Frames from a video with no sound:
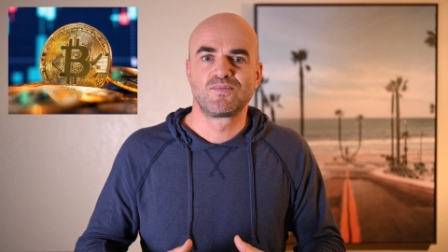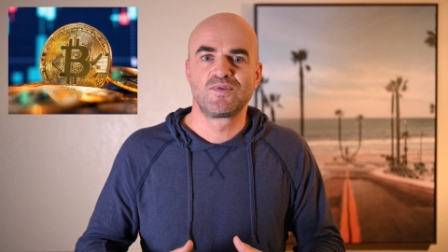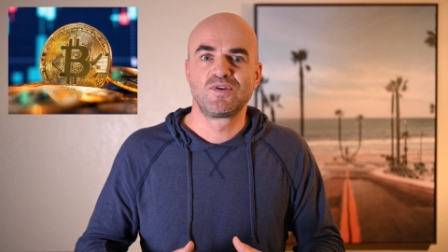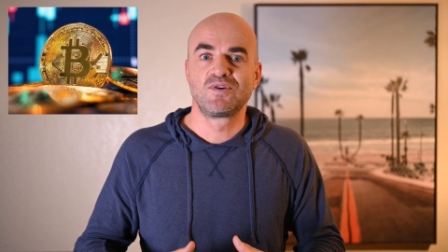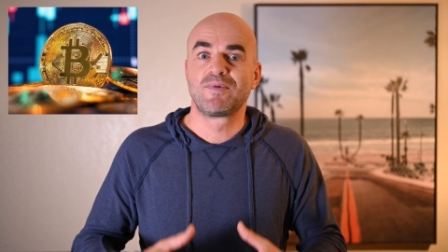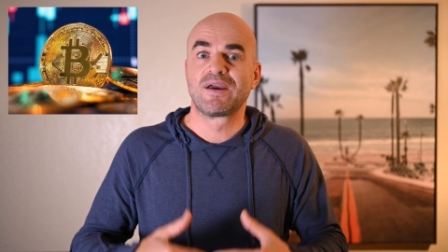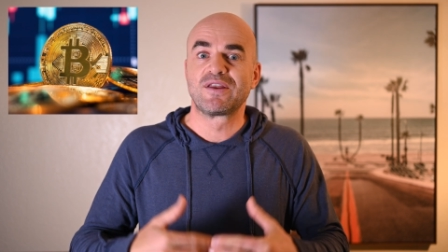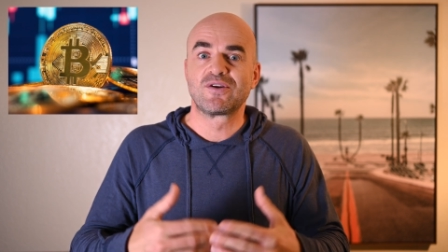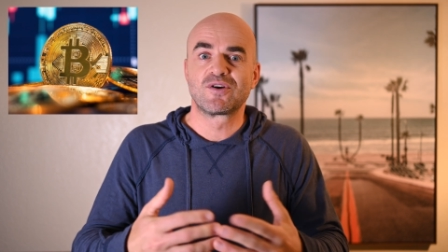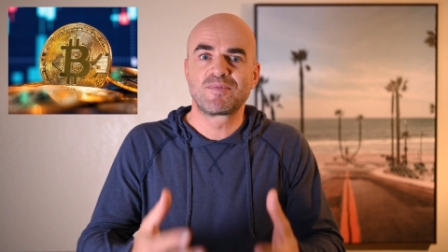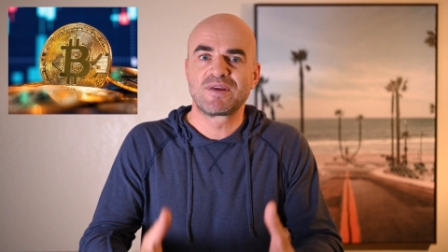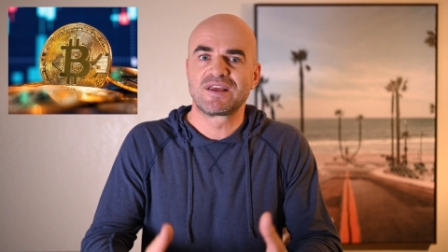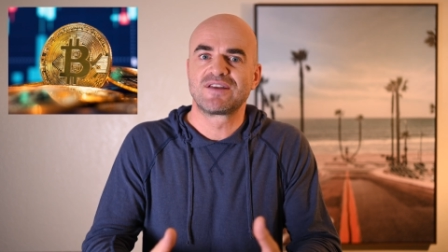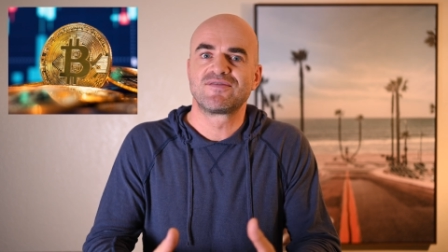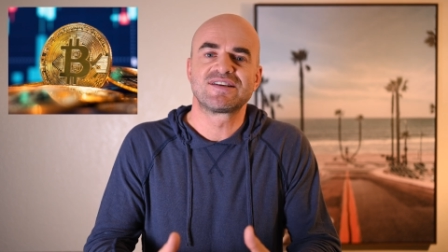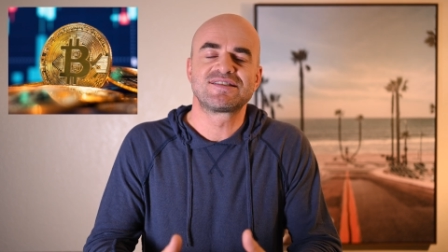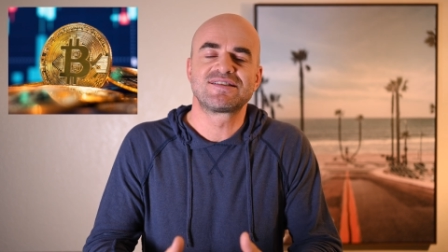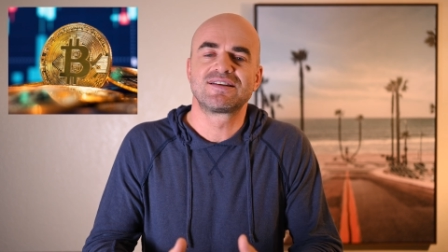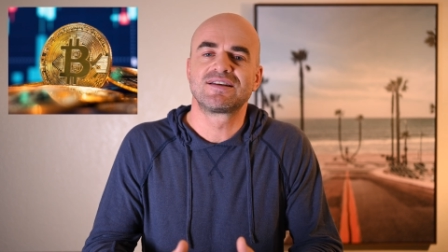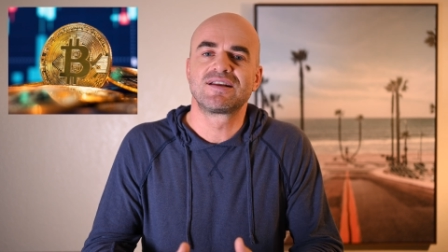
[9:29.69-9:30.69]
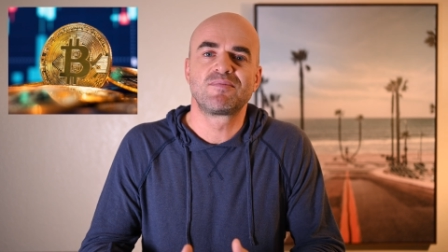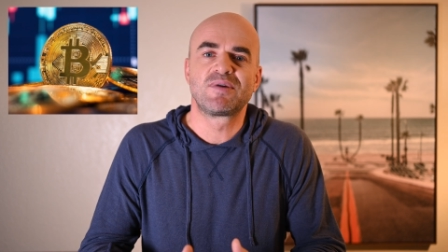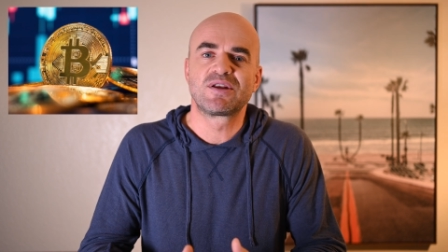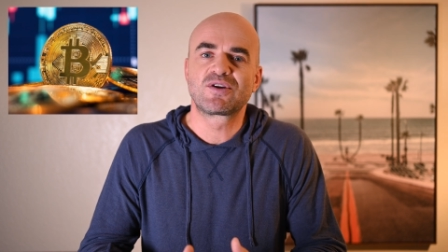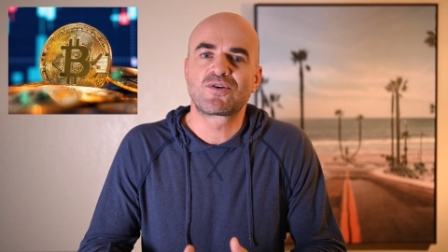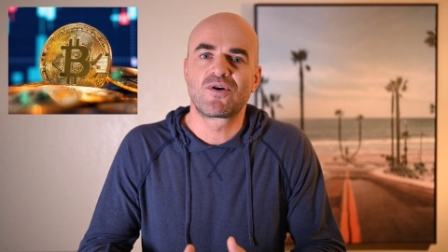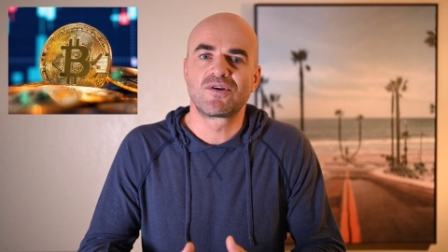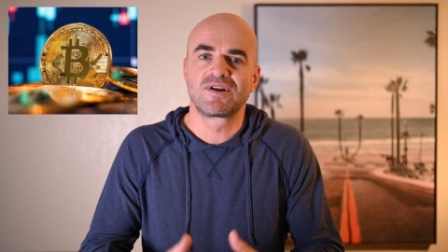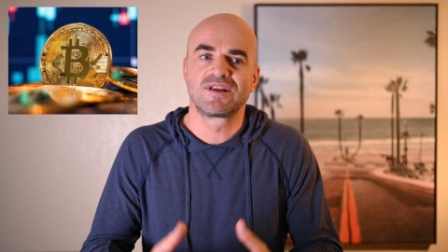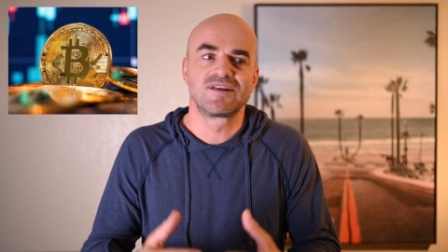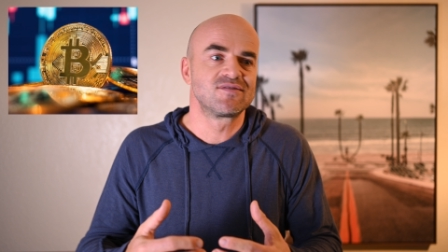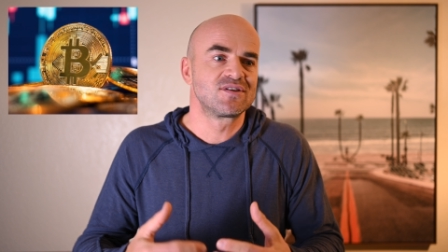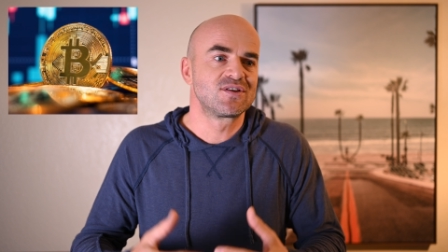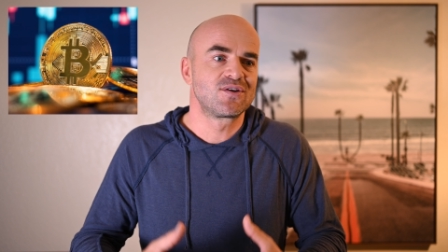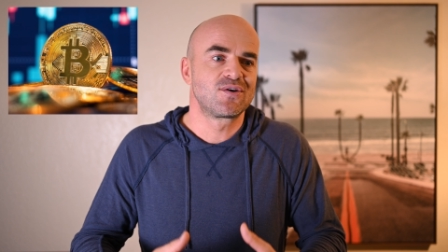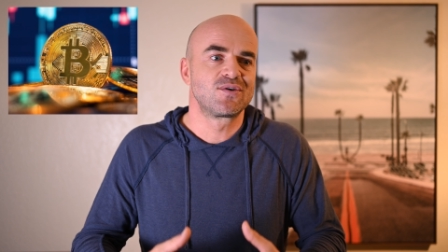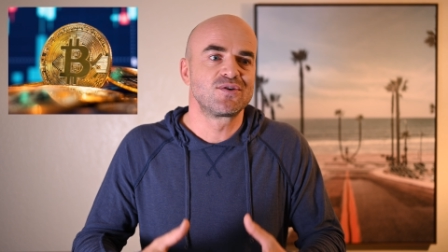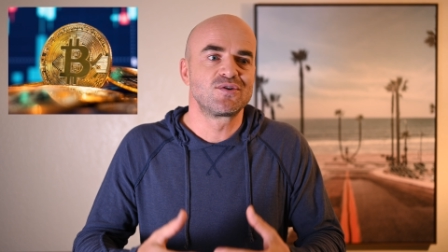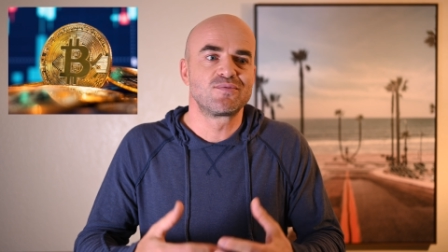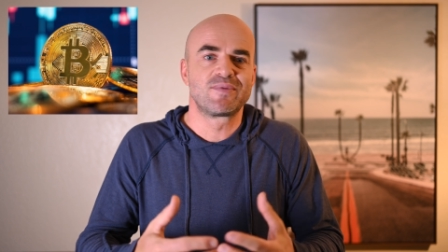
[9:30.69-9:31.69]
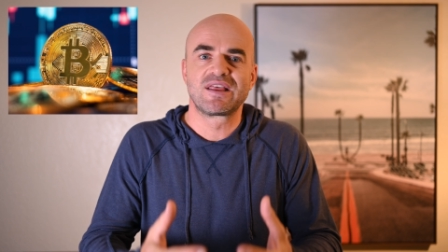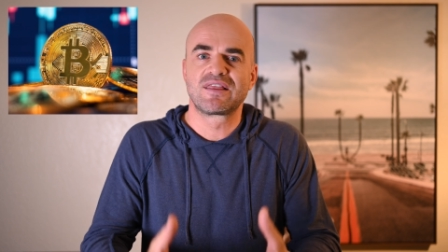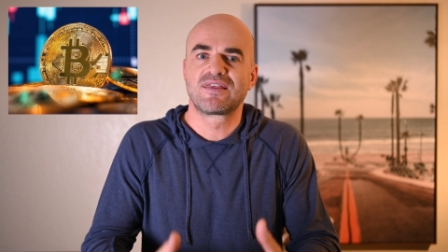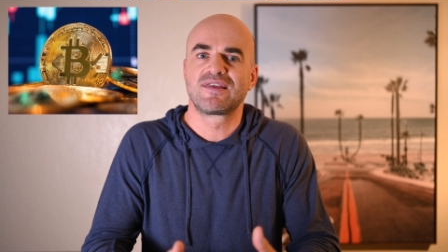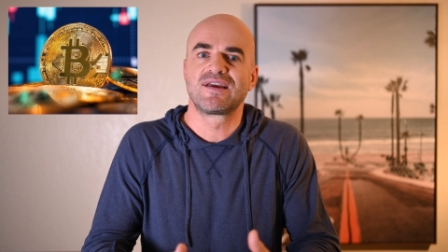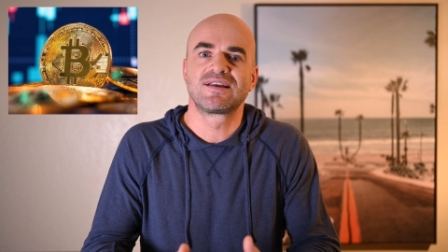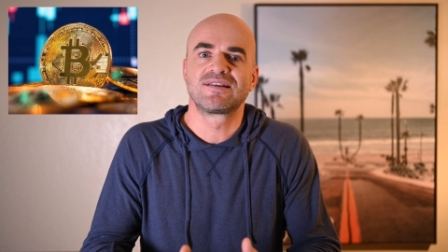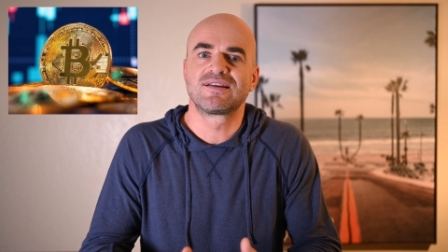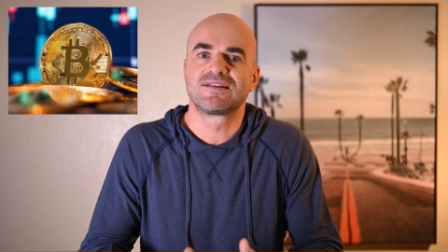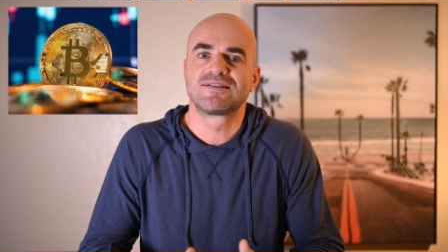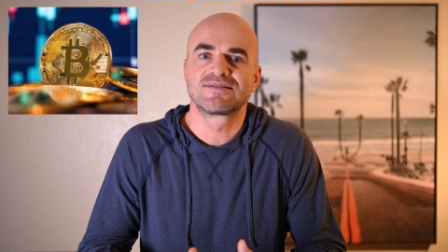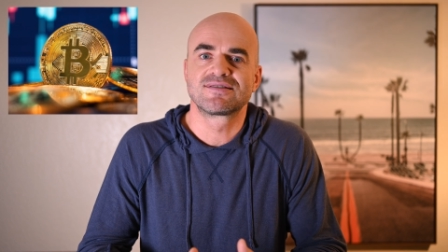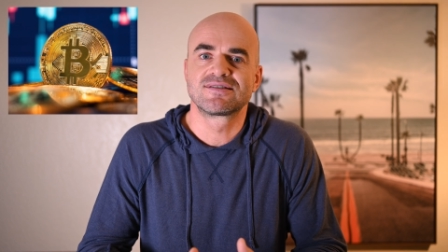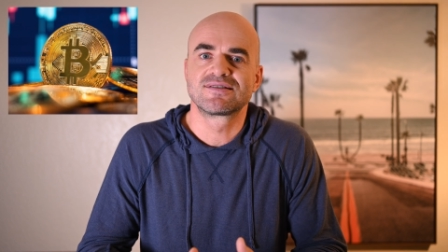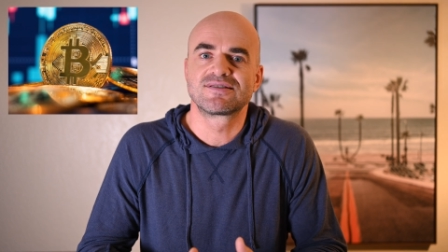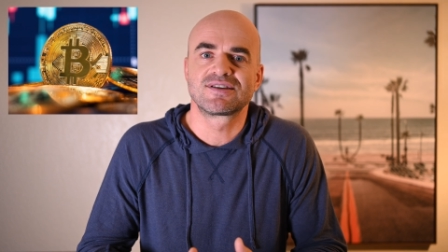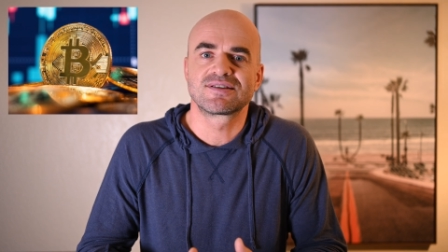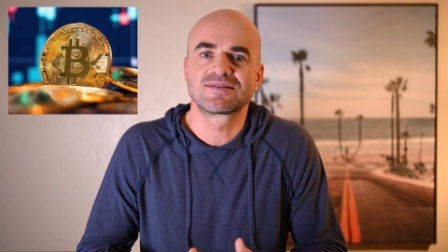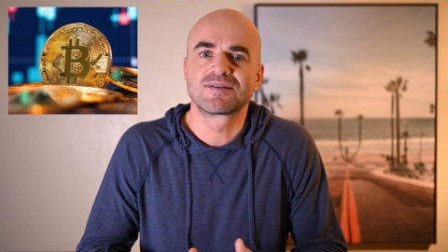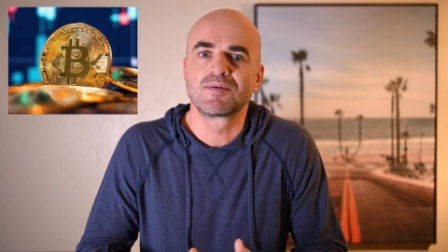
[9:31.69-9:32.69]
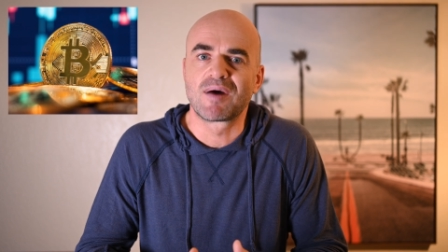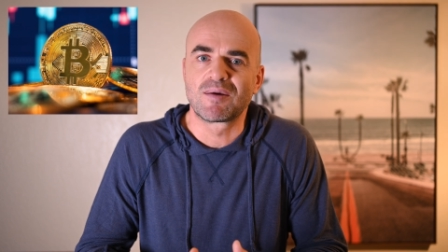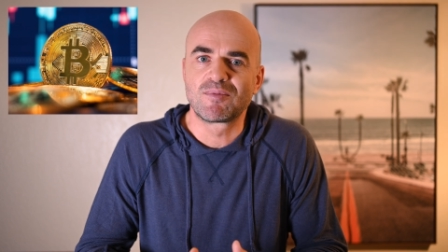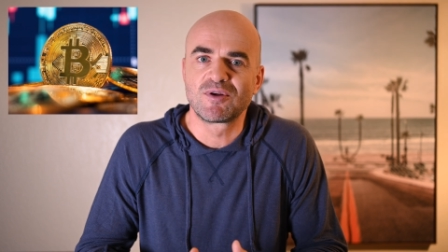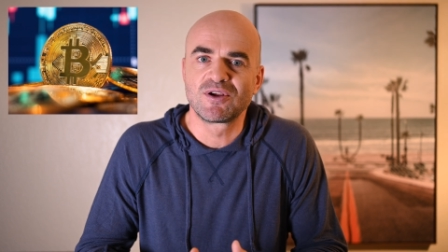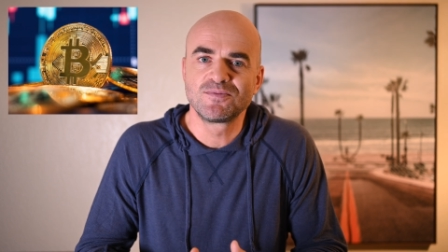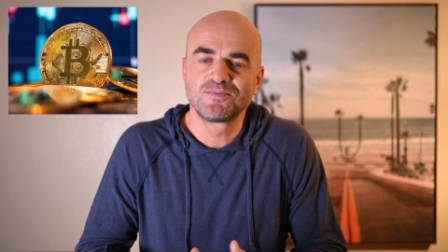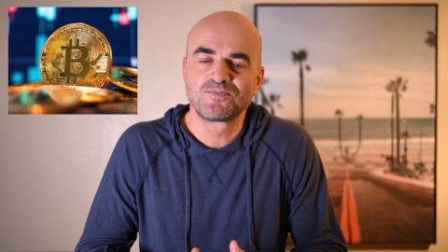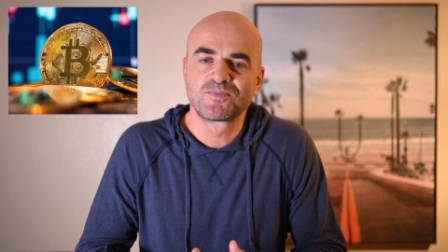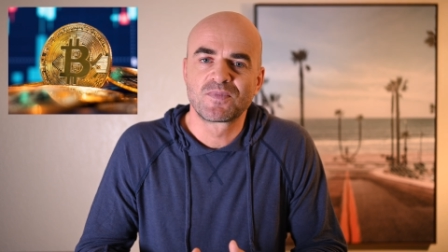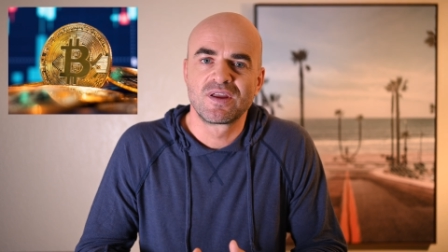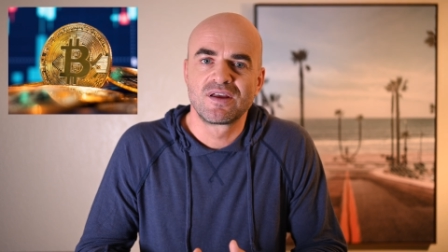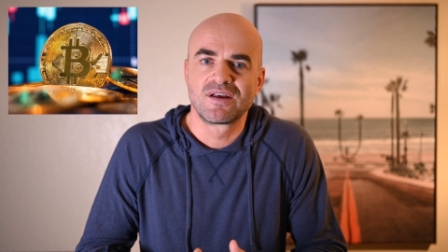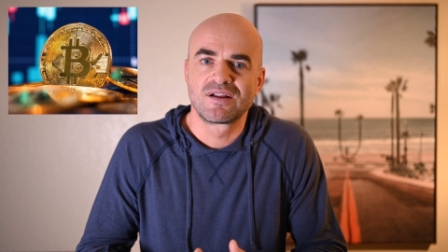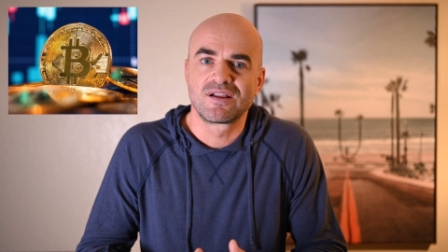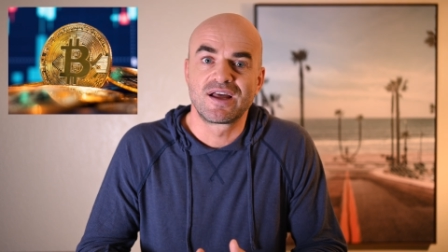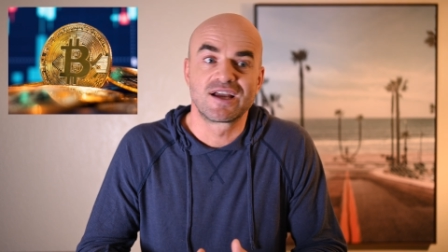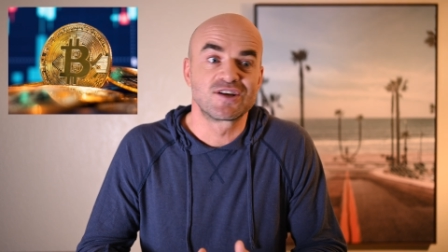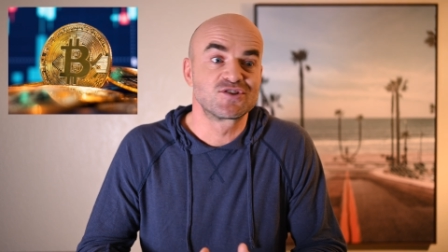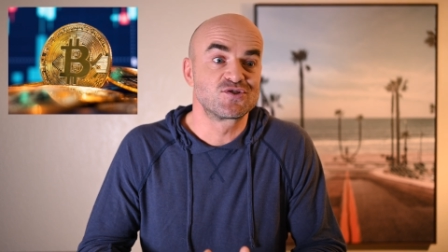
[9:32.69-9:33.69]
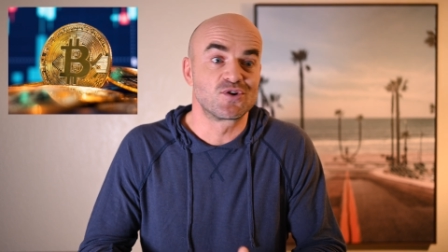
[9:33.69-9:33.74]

you may not be investing in Bitcoin, even though you may think that this is just a bubble, like